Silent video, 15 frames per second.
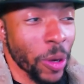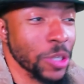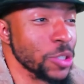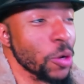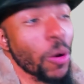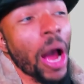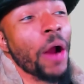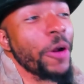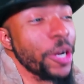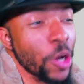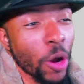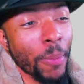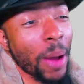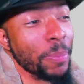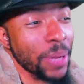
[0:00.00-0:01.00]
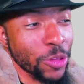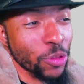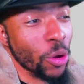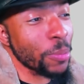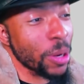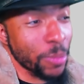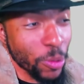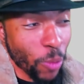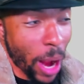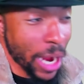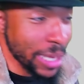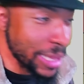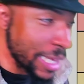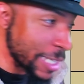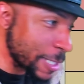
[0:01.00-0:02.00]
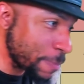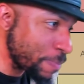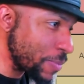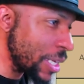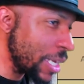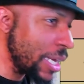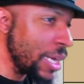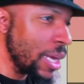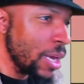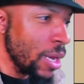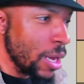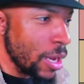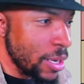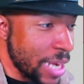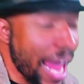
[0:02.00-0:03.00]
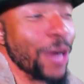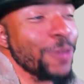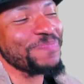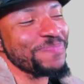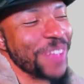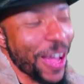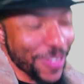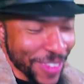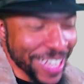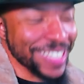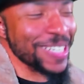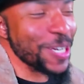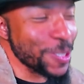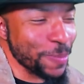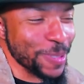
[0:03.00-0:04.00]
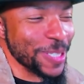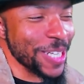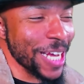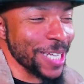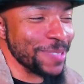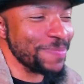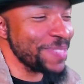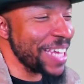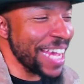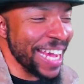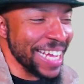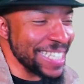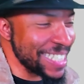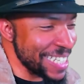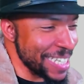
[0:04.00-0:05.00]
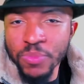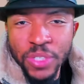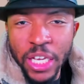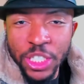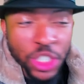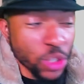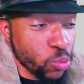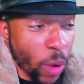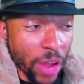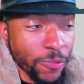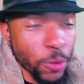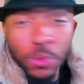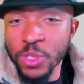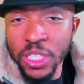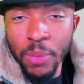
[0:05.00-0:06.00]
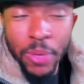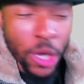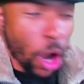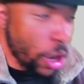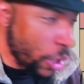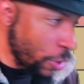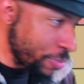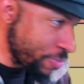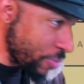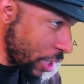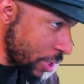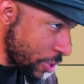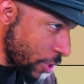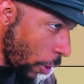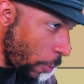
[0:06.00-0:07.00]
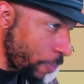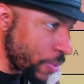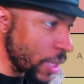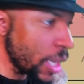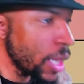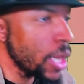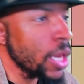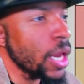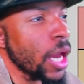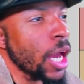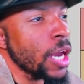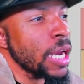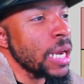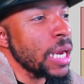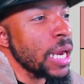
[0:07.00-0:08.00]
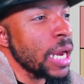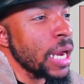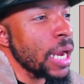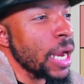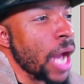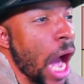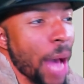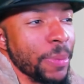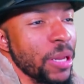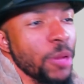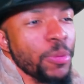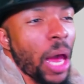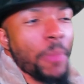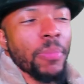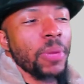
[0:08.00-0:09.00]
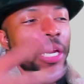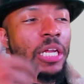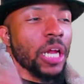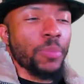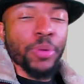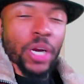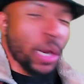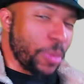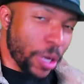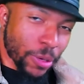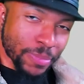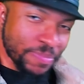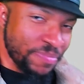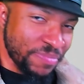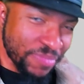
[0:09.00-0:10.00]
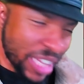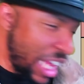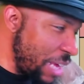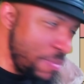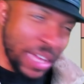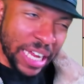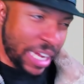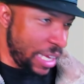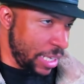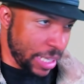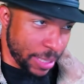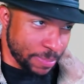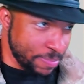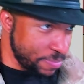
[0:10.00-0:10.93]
So I already know in my playthrough, I'm gonna be rocking this. Now this 100% easy. It's just rifle semi-auto. So I'm immediately gonna put it up here. Immediately.